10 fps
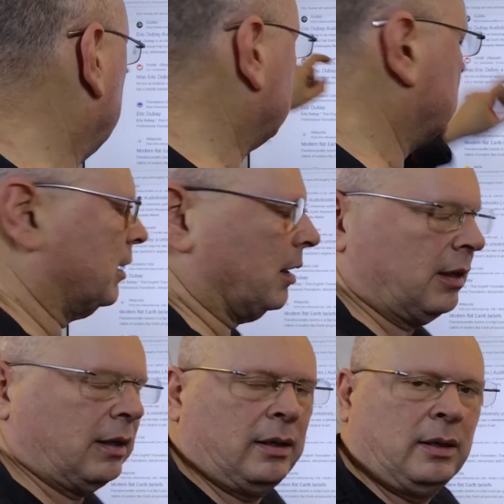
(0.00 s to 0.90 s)
he did
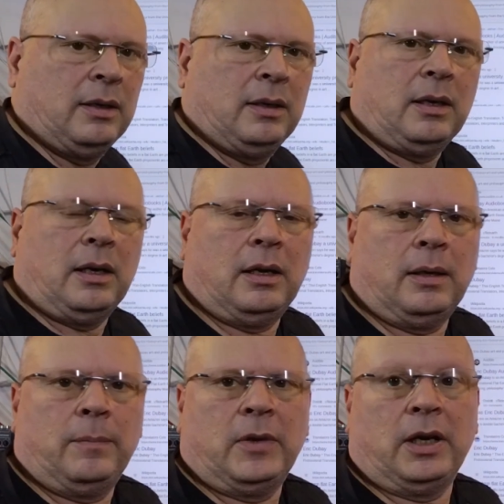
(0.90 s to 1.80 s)
a
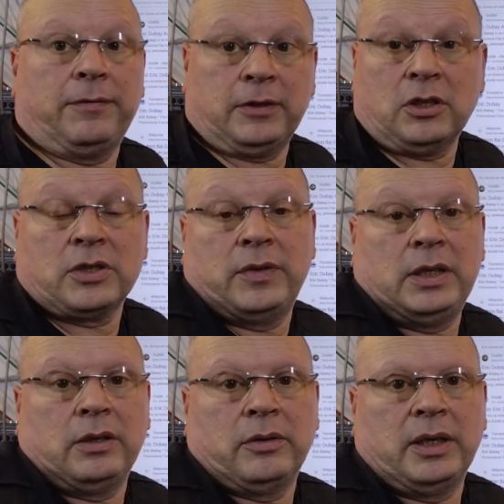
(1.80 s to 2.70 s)
philosophy
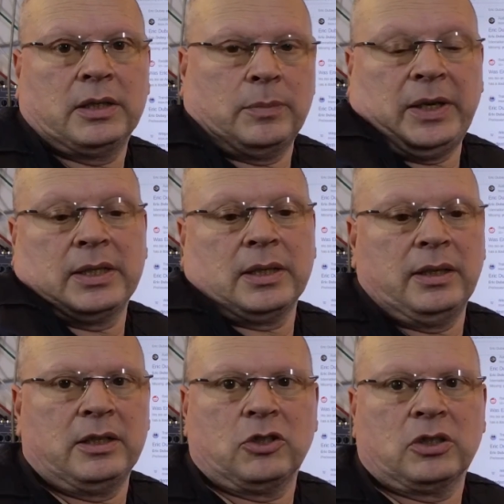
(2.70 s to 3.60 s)
degree. So
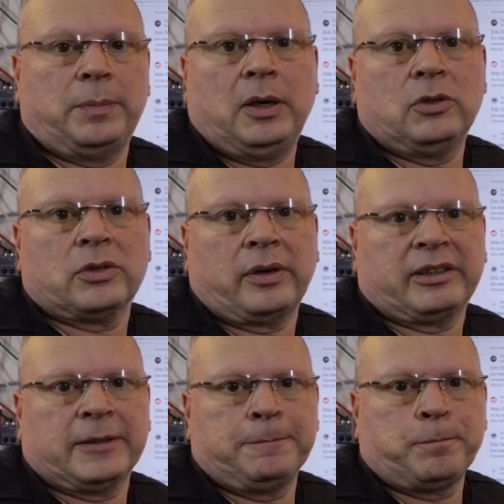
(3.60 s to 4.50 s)
basically, he's just a
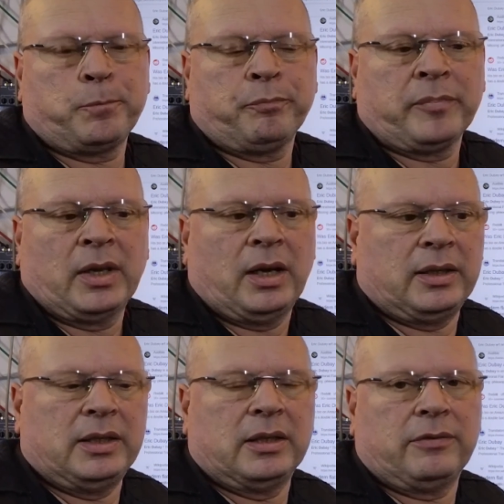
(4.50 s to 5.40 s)
postgrad,
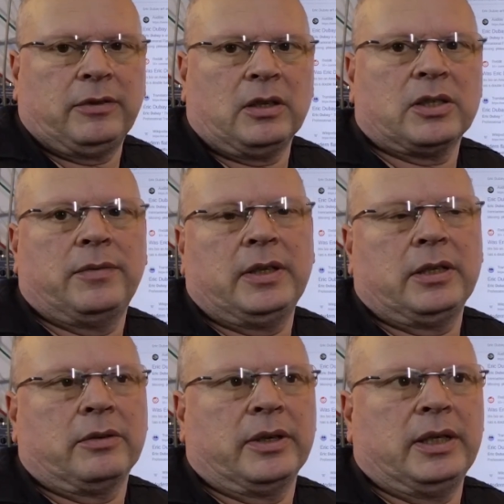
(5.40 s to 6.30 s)
and he did a philosophy
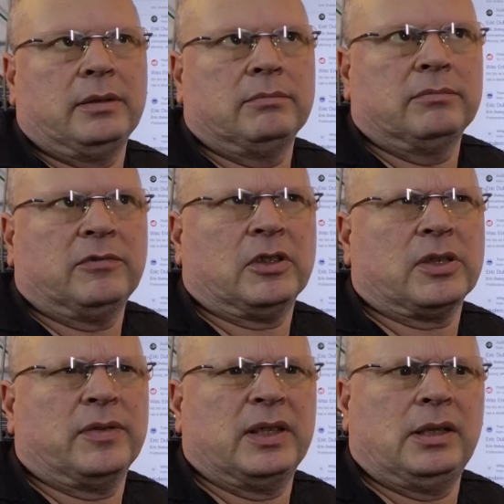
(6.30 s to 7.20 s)
degree,
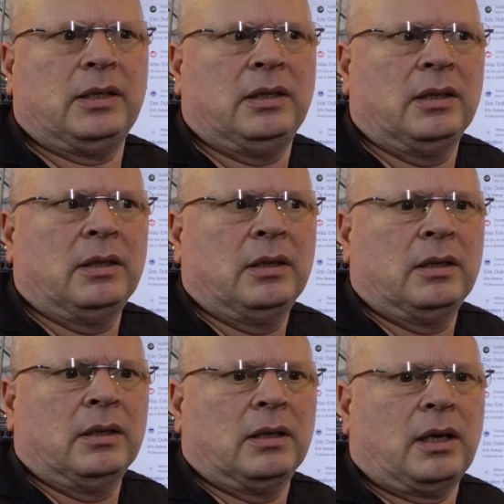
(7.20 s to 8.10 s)
philosophy
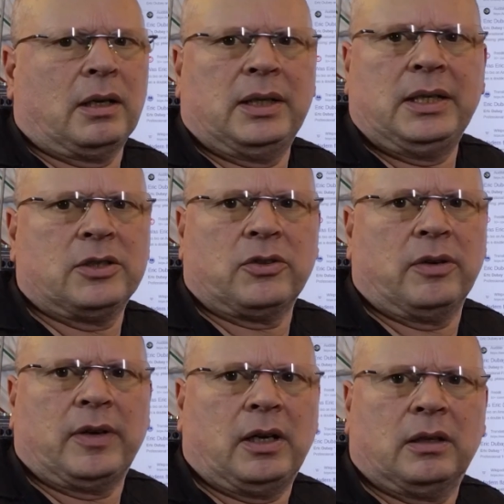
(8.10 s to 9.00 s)
and history
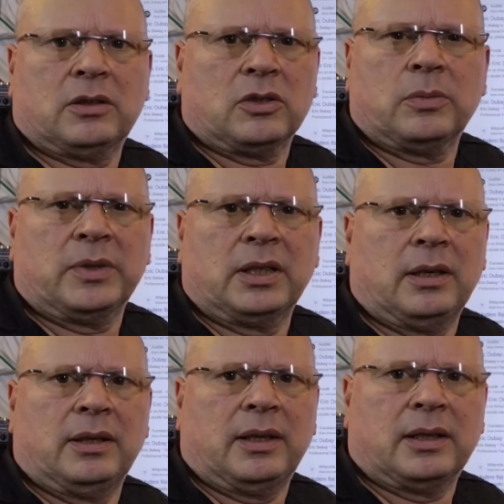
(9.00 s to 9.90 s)
of art, or something
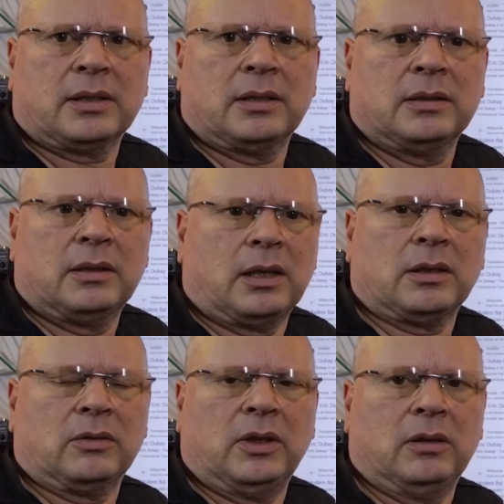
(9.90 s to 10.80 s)
like that. I
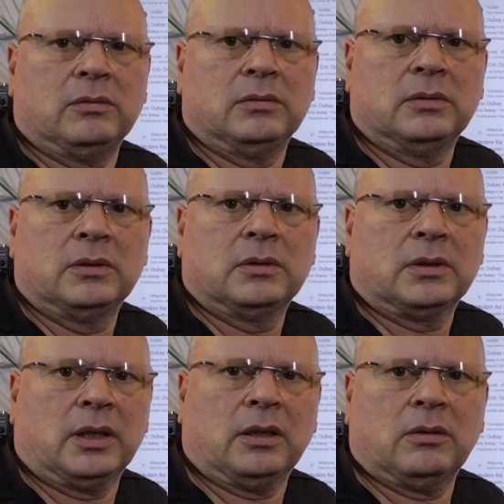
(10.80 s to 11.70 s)
don't know.
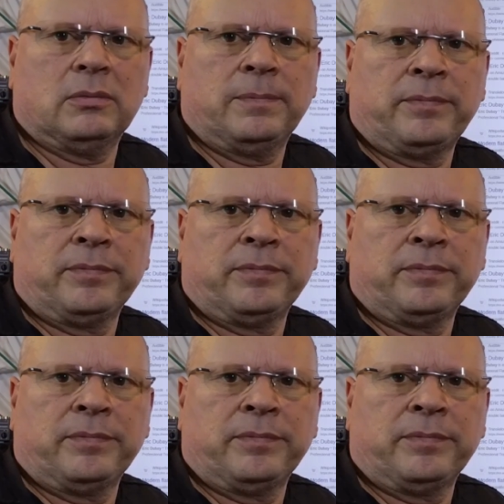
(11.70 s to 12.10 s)
You know,